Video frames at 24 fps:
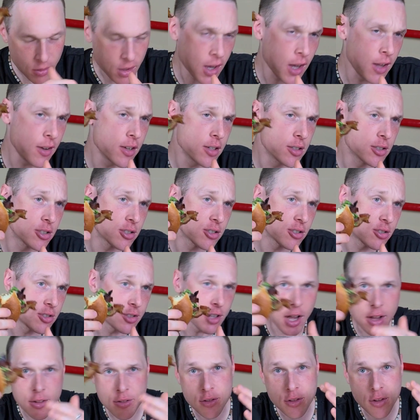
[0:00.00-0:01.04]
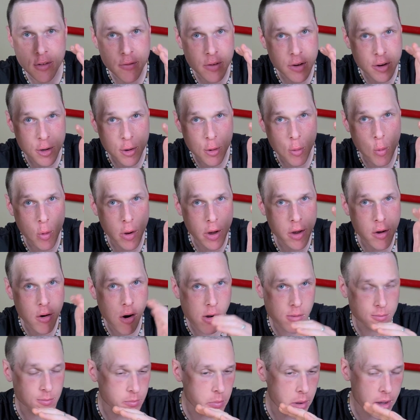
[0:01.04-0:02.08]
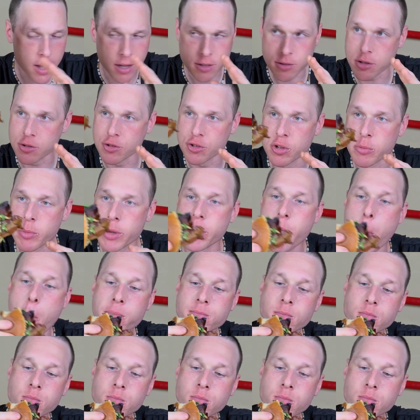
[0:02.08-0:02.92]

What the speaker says: And extend the video way on past it should be.